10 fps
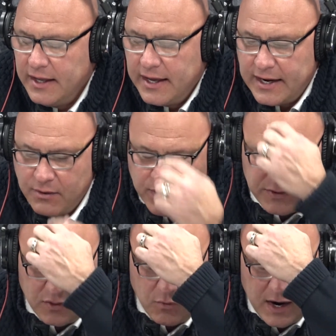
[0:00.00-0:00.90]
and I went
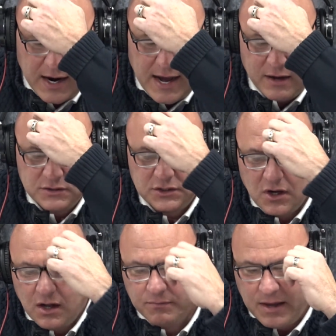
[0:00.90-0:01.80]
to the warehouse,
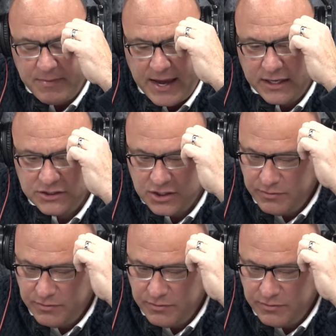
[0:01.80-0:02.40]
called my manager.